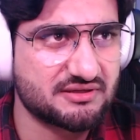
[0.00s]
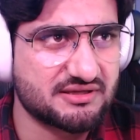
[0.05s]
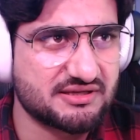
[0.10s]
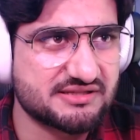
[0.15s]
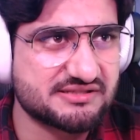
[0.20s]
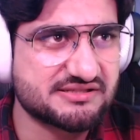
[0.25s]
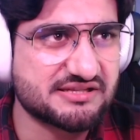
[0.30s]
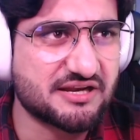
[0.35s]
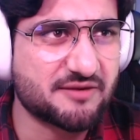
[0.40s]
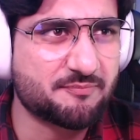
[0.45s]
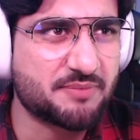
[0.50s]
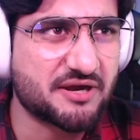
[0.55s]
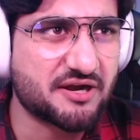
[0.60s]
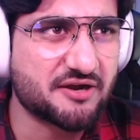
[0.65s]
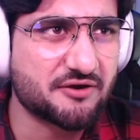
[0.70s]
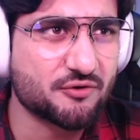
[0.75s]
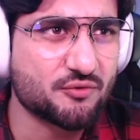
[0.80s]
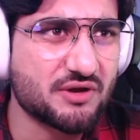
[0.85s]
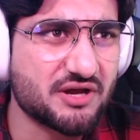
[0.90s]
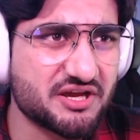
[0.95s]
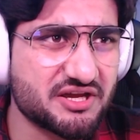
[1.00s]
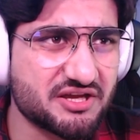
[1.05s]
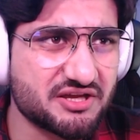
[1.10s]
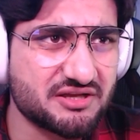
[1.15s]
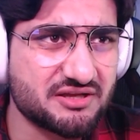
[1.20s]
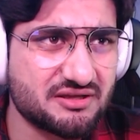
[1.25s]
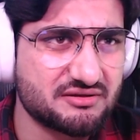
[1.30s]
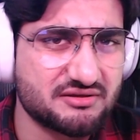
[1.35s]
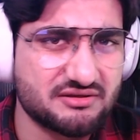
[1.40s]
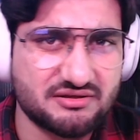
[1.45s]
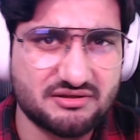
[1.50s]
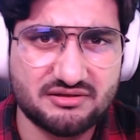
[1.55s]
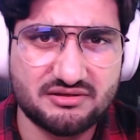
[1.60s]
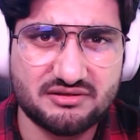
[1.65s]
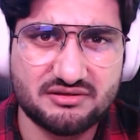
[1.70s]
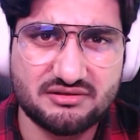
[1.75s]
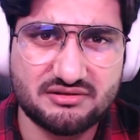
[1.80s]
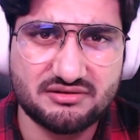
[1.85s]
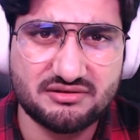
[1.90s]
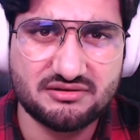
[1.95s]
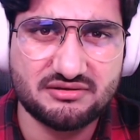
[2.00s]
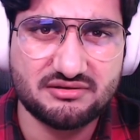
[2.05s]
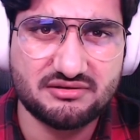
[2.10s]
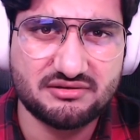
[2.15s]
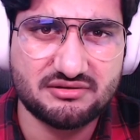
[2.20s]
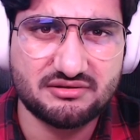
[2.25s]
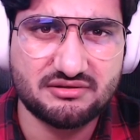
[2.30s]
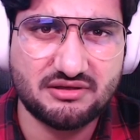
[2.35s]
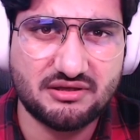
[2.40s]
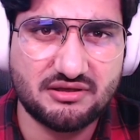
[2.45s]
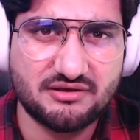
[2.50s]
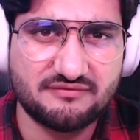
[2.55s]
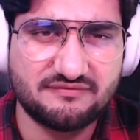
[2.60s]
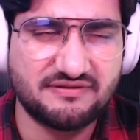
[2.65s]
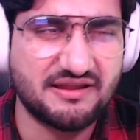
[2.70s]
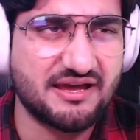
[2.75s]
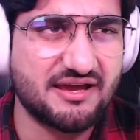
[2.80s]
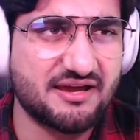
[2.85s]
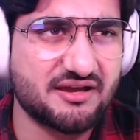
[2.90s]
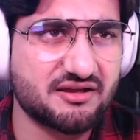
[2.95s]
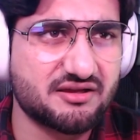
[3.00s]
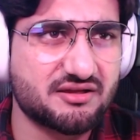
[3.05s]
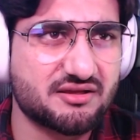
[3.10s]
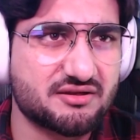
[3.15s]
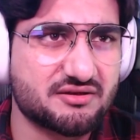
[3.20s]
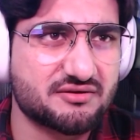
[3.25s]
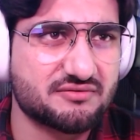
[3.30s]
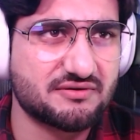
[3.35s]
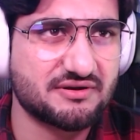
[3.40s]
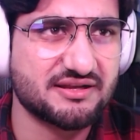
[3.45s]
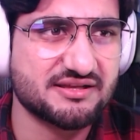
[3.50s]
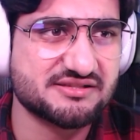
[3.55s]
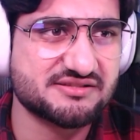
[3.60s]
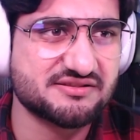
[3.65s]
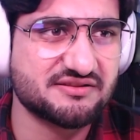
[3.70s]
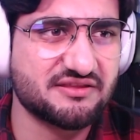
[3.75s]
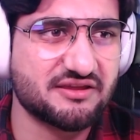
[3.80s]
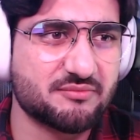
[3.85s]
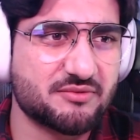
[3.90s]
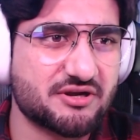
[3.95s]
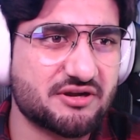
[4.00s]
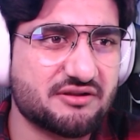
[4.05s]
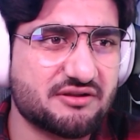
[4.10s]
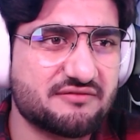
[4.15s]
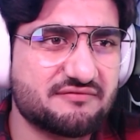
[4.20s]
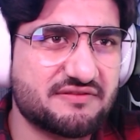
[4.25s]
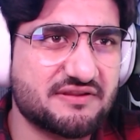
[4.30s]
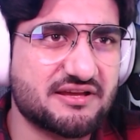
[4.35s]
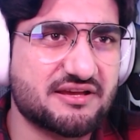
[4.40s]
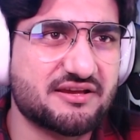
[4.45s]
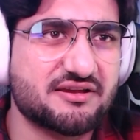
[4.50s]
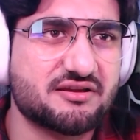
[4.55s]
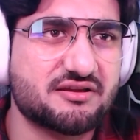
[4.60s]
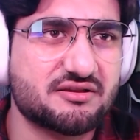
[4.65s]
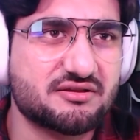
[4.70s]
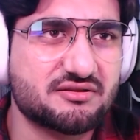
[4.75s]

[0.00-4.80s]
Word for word: Is that a Paraguay flag right next to the American flag?